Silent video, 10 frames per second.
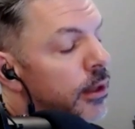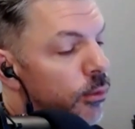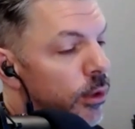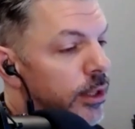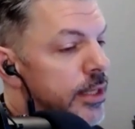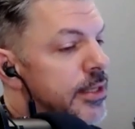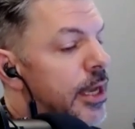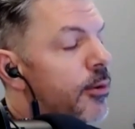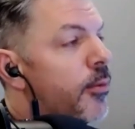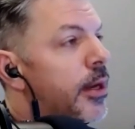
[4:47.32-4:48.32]
And one last
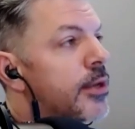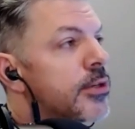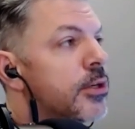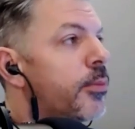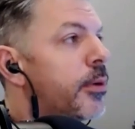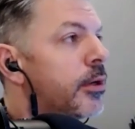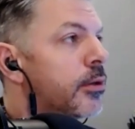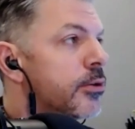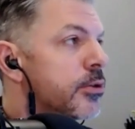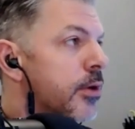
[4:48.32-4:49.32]
time, I'm going to ask you to open and
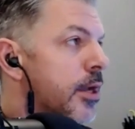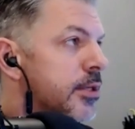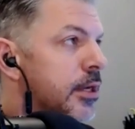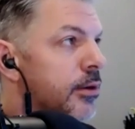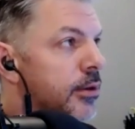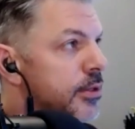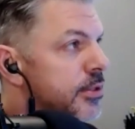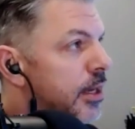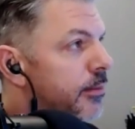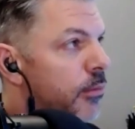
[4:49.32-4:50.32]
close your eyes, Garen. and
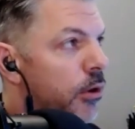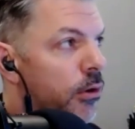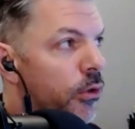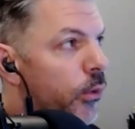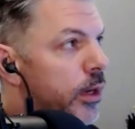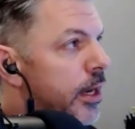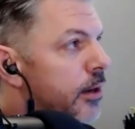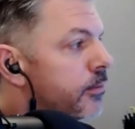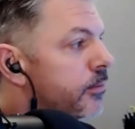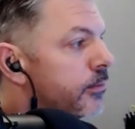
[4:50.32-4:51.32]
this time all the way
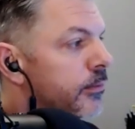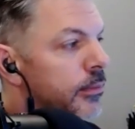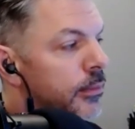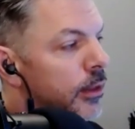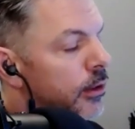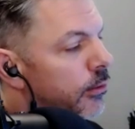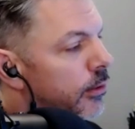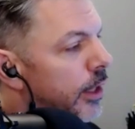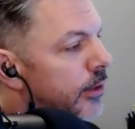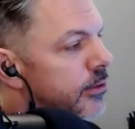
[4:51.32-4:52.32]
down.
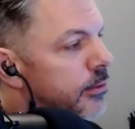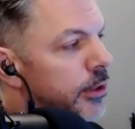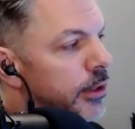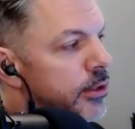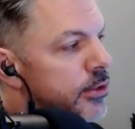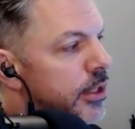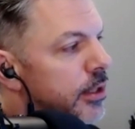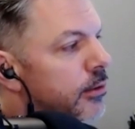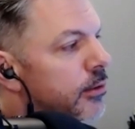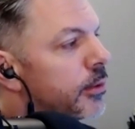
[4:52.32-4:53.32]
Relax completely, just
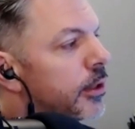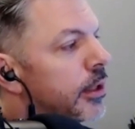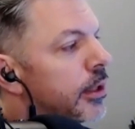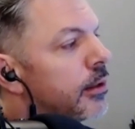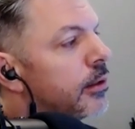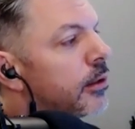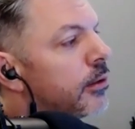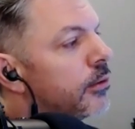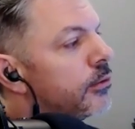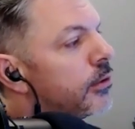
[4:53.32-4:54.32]
like you'll completely and
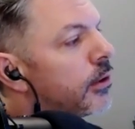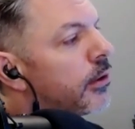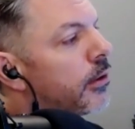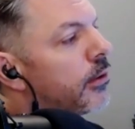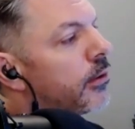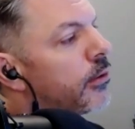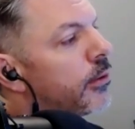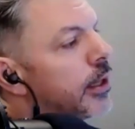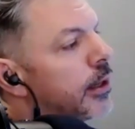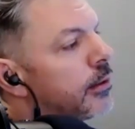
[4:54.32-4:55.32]
close all the
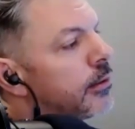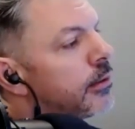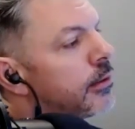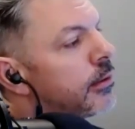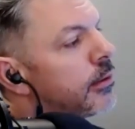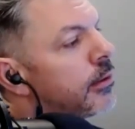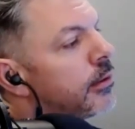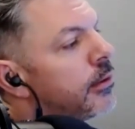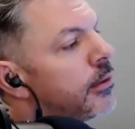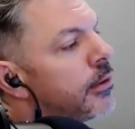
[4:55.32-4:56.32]
way down.
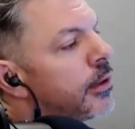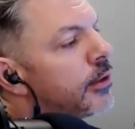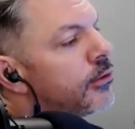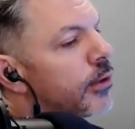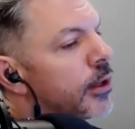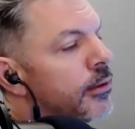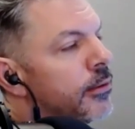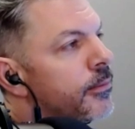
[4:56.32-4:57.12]
That's right.